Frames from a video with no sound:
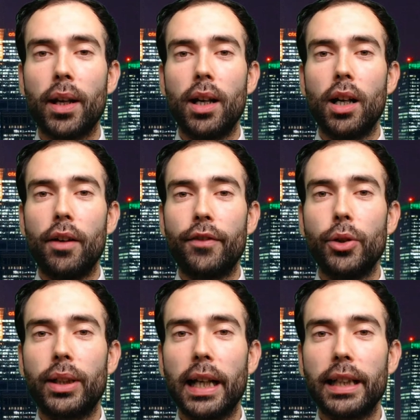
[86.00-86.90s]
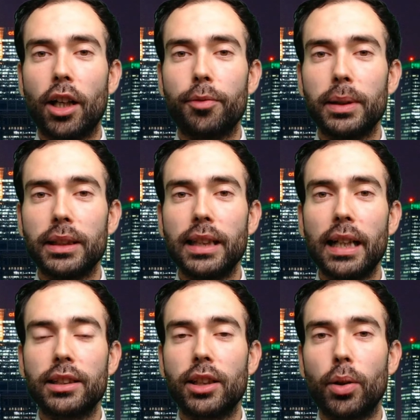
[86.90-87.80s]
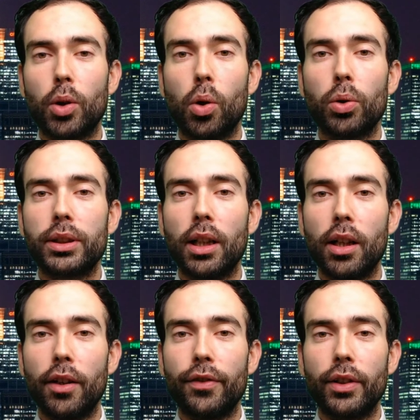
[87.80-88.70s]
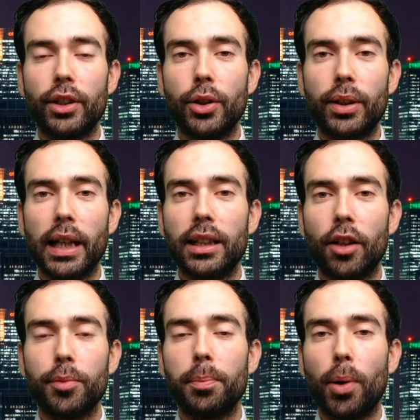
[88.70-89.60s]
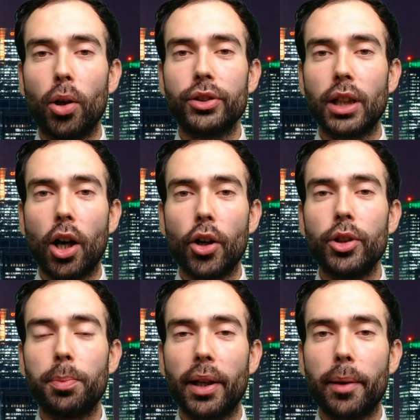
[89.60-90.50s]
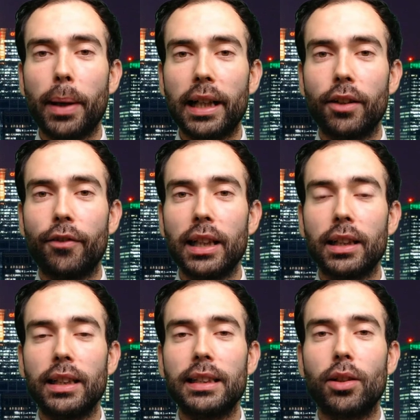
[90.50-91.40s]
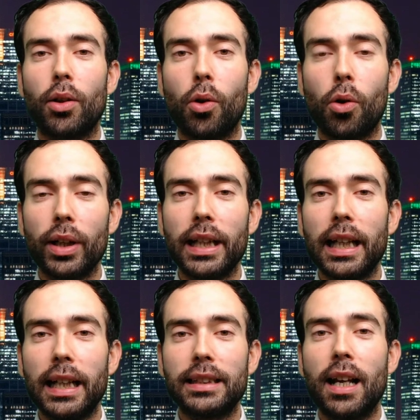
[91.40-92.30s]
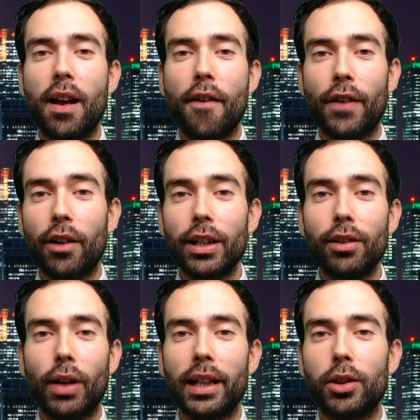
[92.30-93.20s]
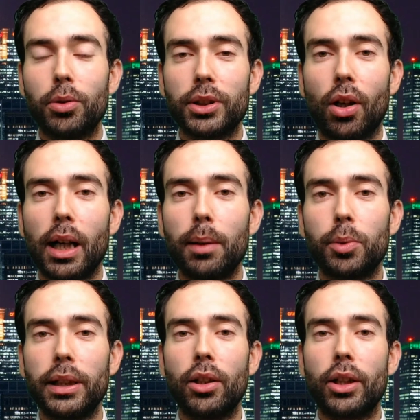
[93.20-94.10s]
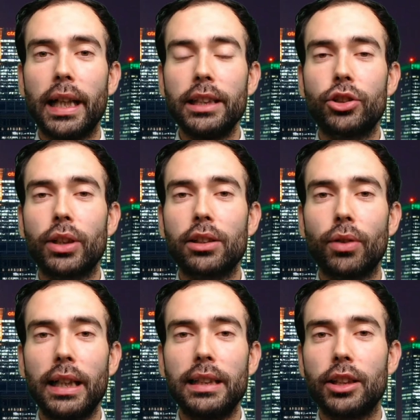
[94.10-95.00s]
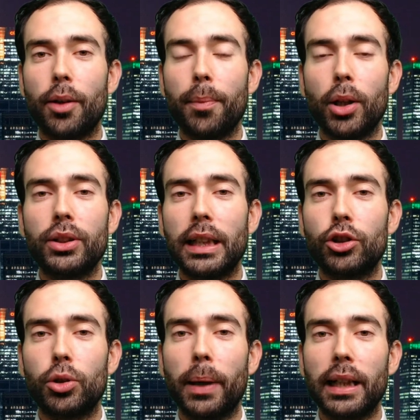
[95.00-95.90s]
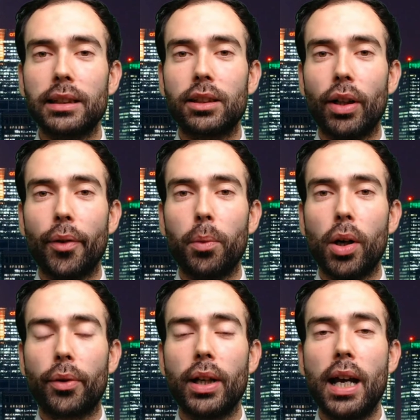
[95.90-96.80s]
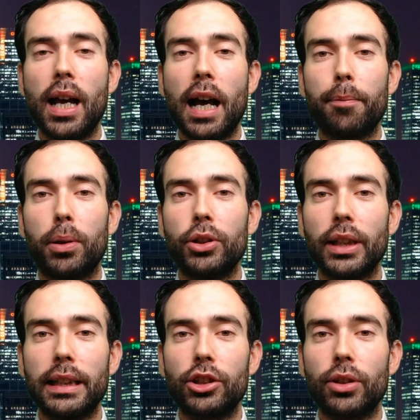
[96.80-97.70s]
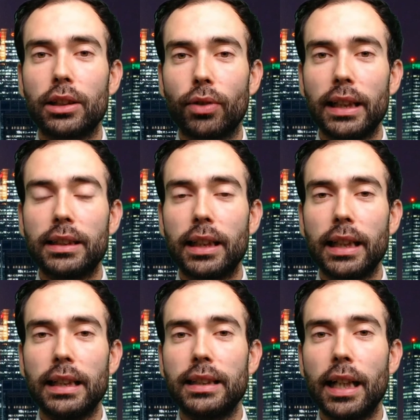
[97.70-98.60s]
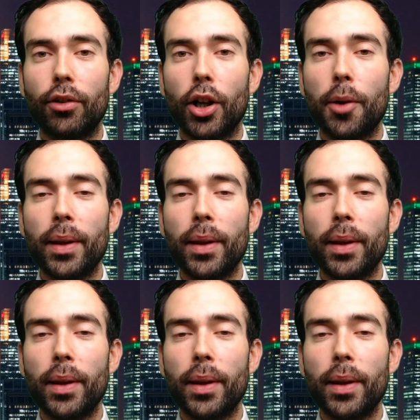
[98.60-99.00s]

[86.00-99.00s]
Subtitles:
of UK government debt. So a quarter of UK government bonds are owned by the Bank of England. This already is very radical times. When you look at interest rates, most central banks around the world have pushed interest rates to near zero.